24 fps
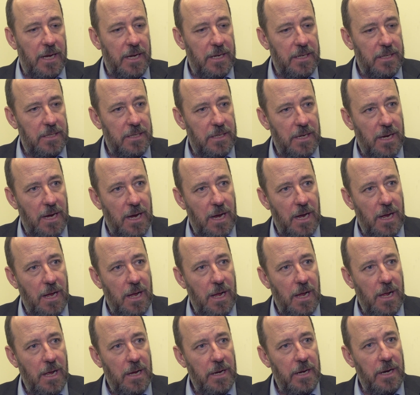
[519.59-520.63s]
And
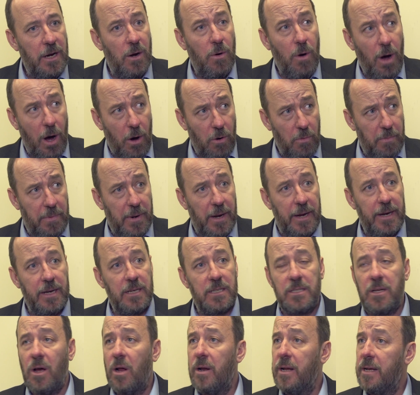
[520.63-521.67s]
you know, Holt played a
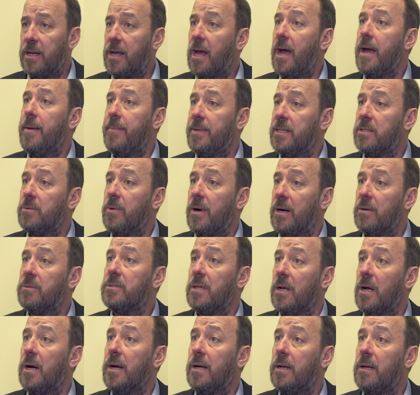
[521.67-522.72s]
solid game as well
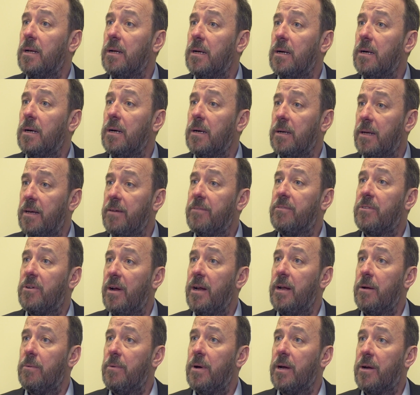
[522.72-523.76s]
tonight. I'll give
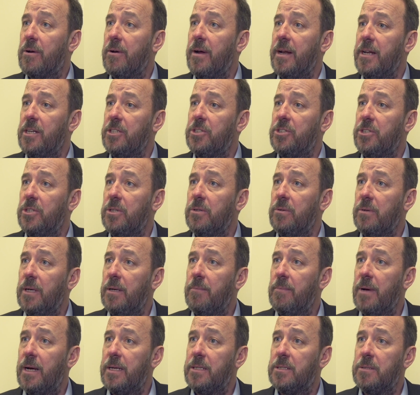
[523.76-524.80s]
credit where credit's due. He
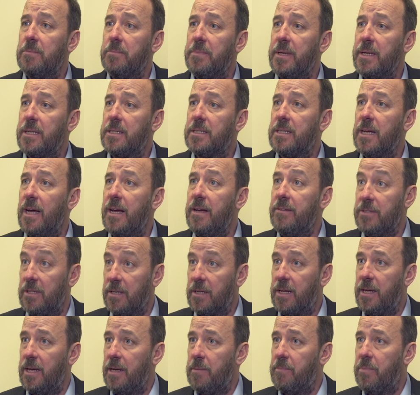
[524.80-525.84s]
made some big saves
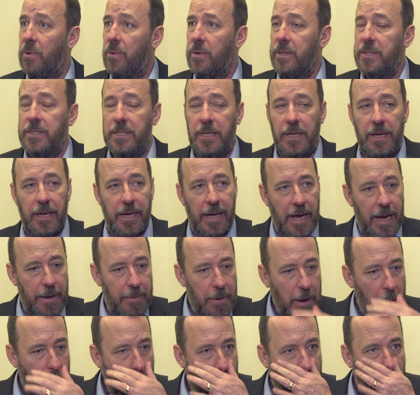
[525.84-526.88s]
at key points in the game.
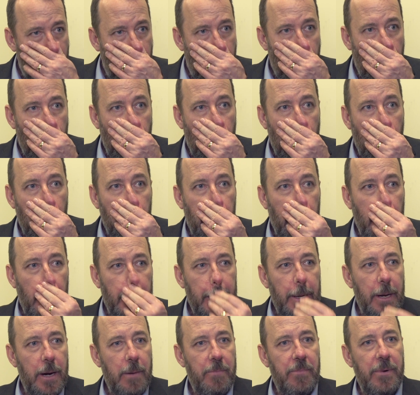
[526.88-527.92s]
But
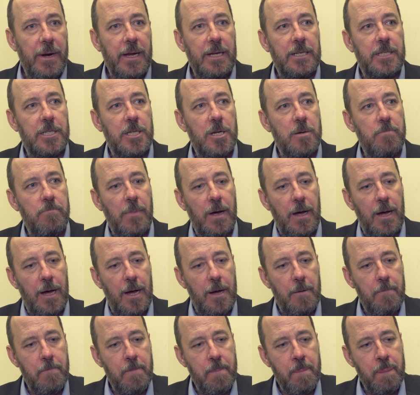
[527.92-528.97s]
I've got to bring some...
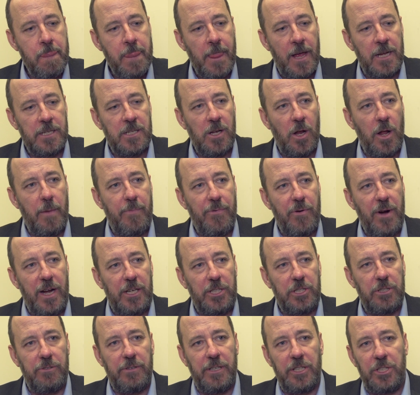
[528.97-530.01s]
there's a lot of
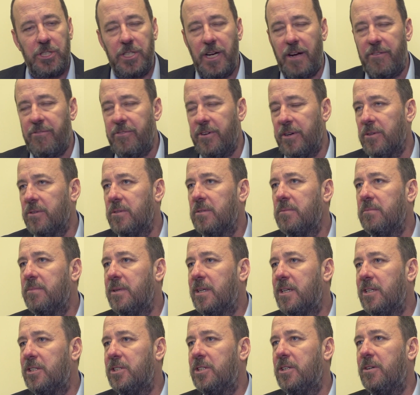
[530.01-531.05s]
pressure in Sheffield,
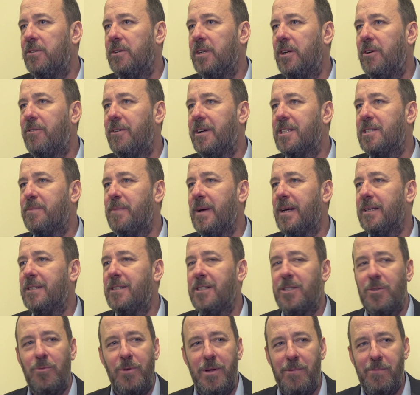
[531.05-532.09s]
because you're
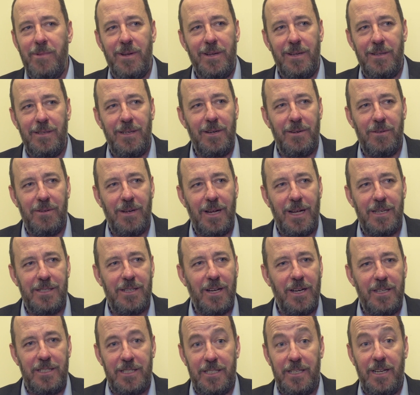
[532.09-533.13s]
expected to win. But, you know, as
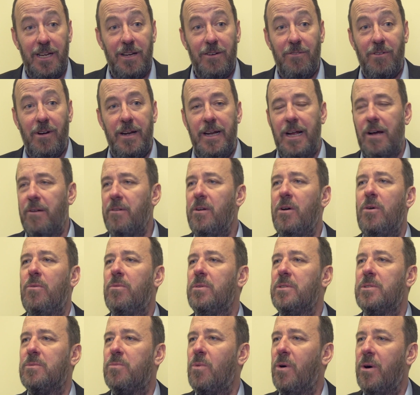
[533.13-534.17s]
I see it right now, no
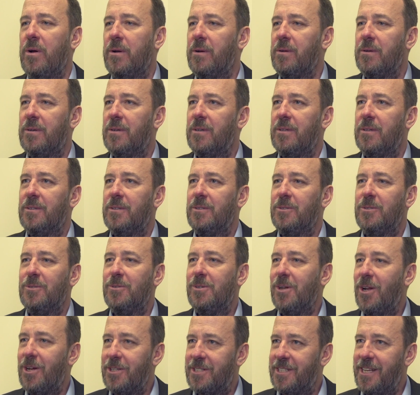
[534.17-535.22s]
one's won or
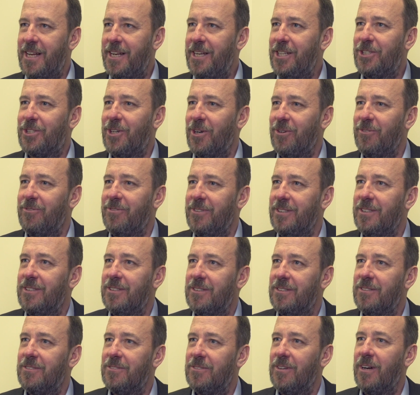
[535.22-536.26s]
lost any trophies
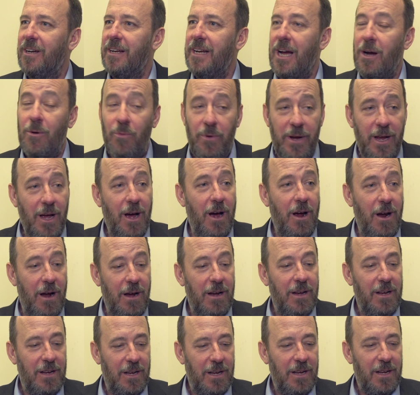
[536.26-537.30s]
right now. We are
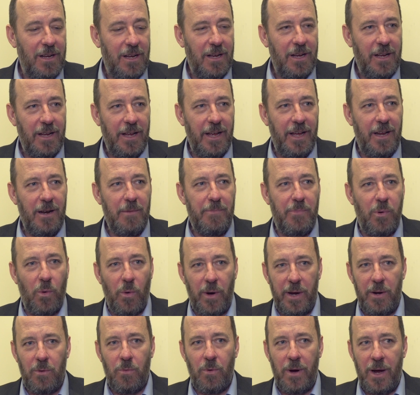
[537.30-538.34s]
in a
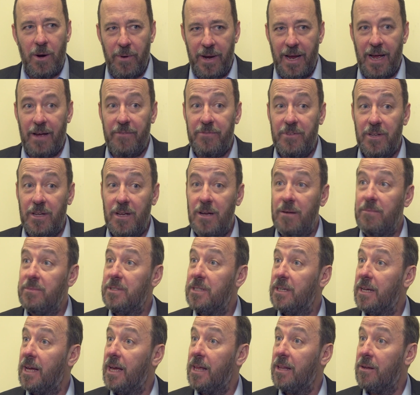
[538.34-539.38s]
point where we have to come
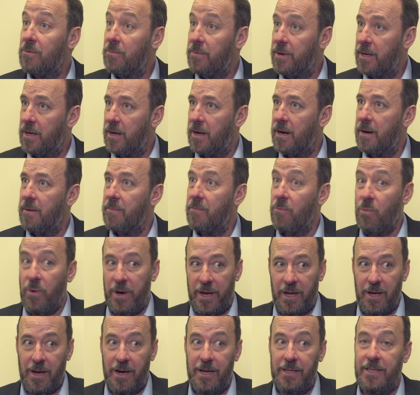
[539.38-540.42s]
together, and we got
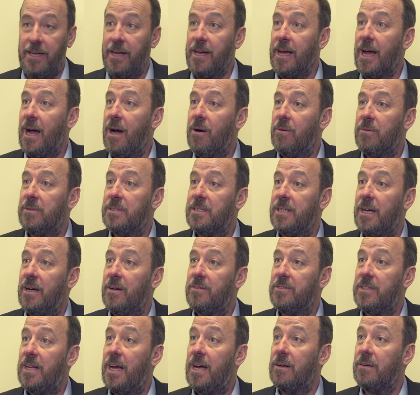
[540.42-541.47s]
to dig
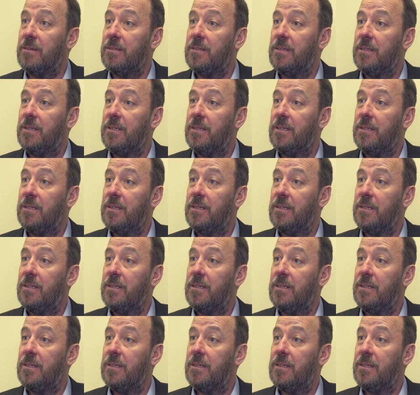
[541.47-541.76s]
ourselves out.